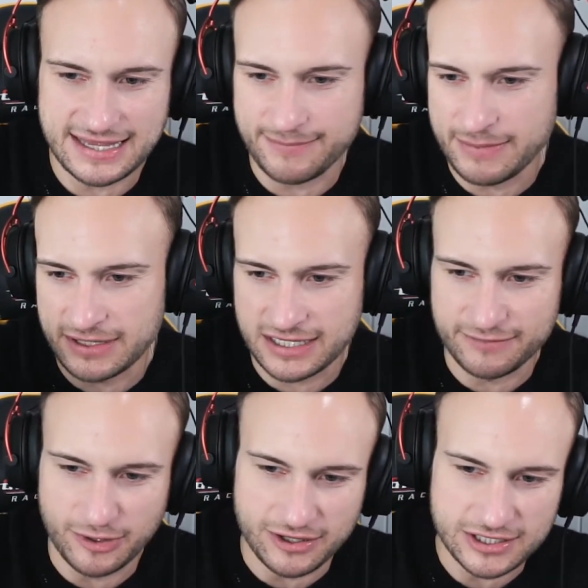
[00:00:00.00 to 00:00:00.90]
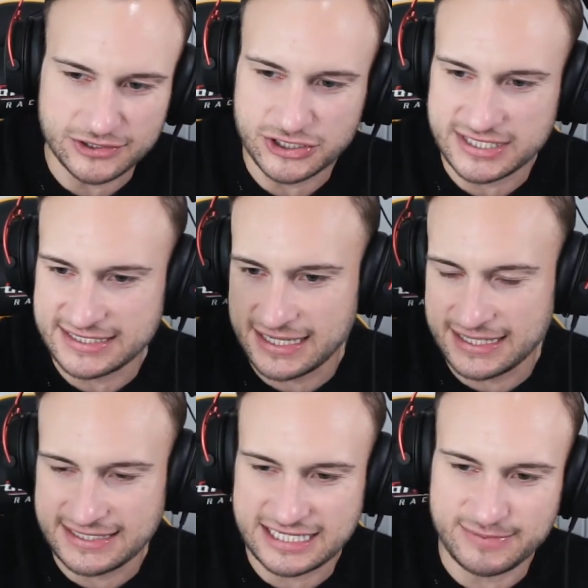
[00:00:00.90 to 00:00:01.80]
People are kind of put unconscious.
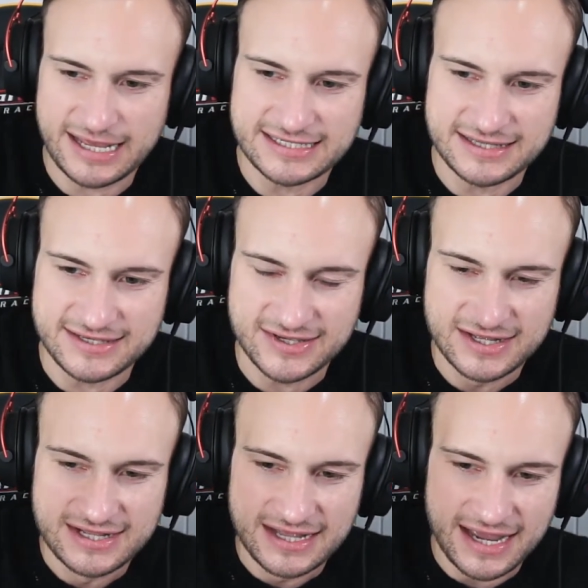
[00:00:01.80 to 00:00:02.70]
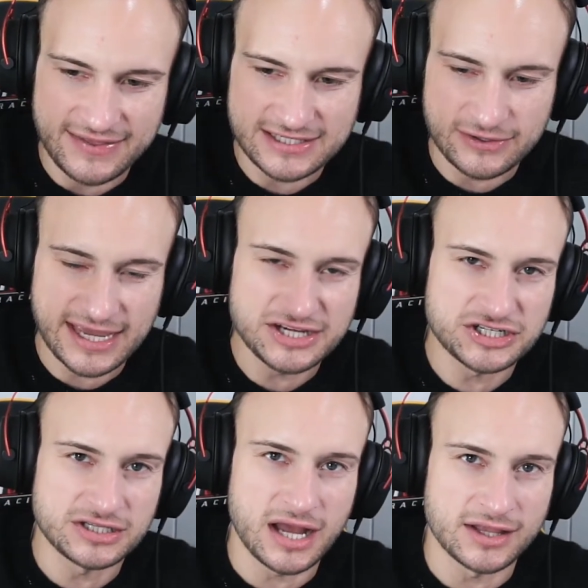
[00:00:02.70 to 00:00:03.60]
It takes place in this
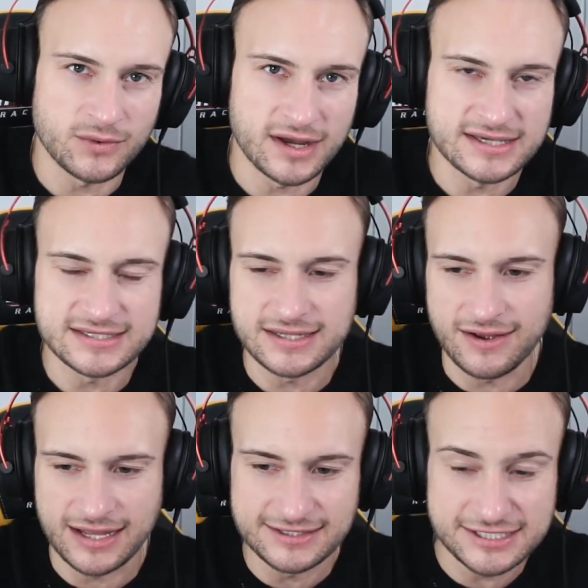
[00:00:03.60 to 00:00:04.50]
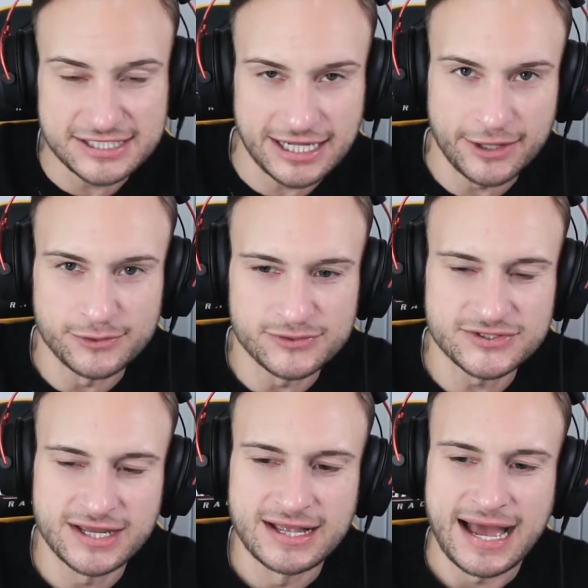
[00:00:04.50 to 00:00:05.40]
location that otherwise
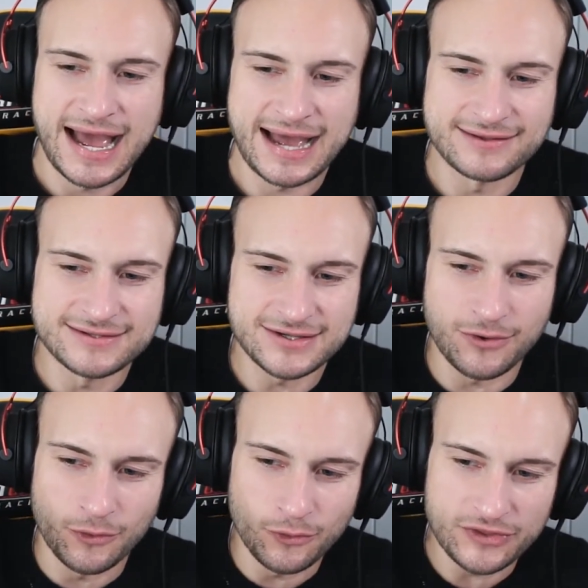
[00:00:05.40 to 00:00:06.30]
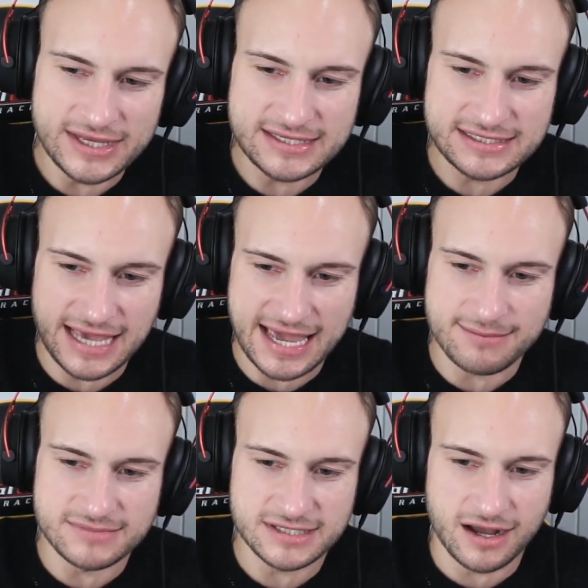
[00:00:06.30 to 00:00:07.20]
undisclosed. And all these
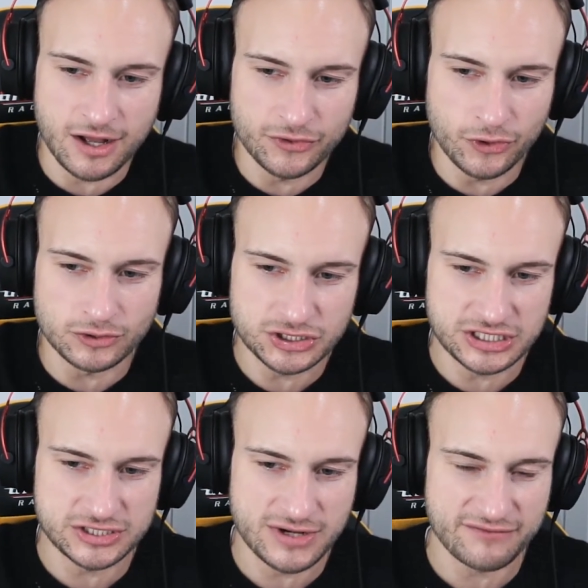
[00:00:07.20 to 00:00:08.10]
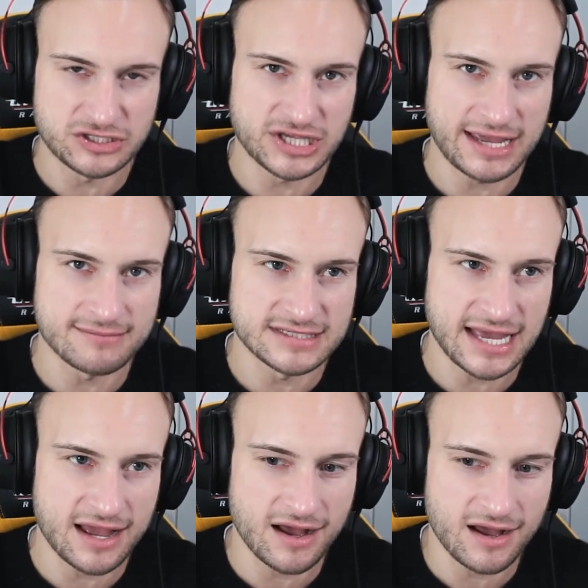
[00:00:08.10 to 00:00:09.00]
games are not just your average games.
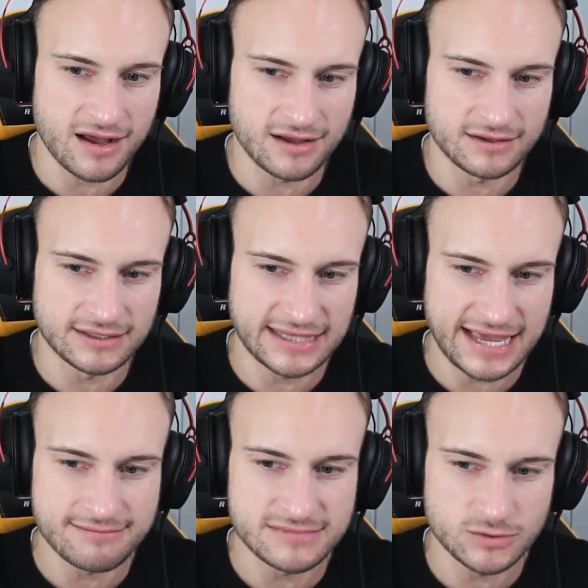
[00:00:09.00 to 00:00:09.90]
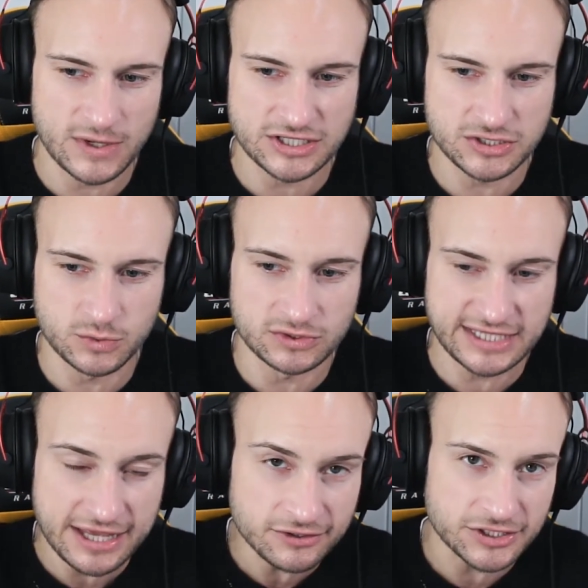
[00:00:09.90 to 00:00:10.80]
They are games which will
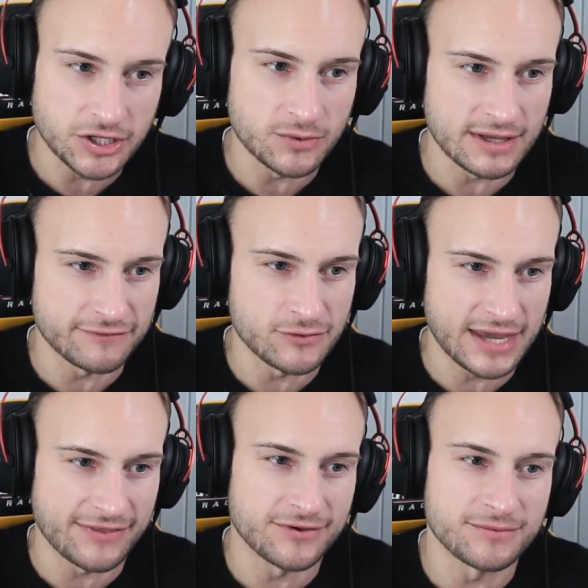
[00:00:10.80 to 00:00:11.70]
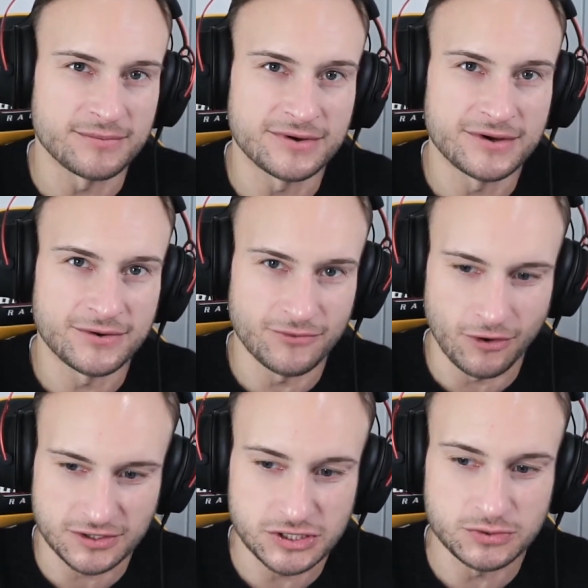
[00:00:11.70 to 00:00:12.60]
kill you if you get them
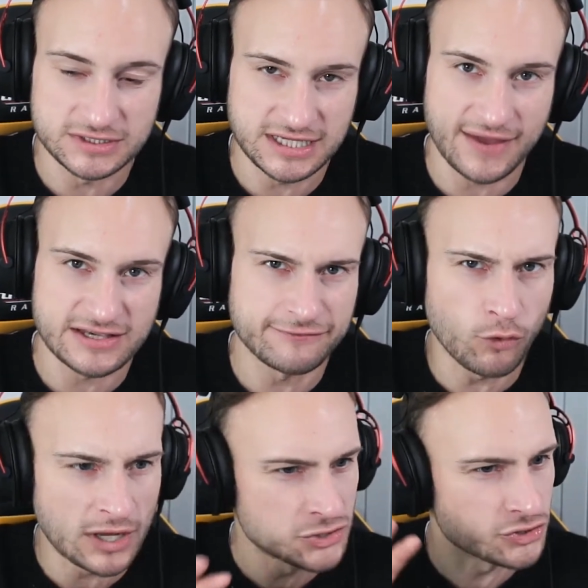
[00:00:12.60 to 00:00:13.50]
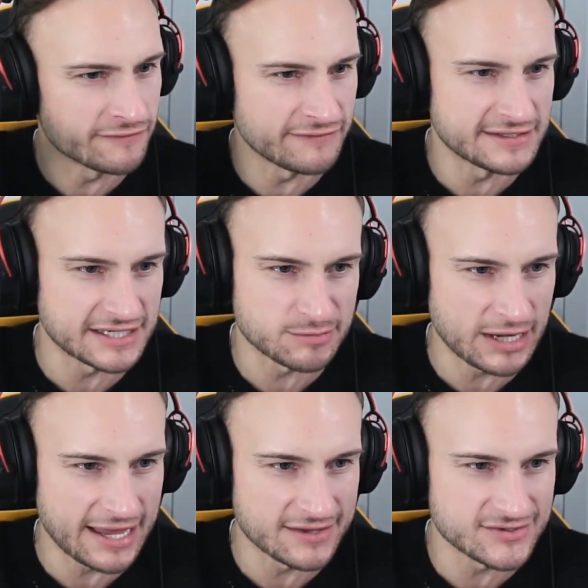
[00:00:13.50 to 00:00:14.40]
wrong. So you will die. There's 456 players.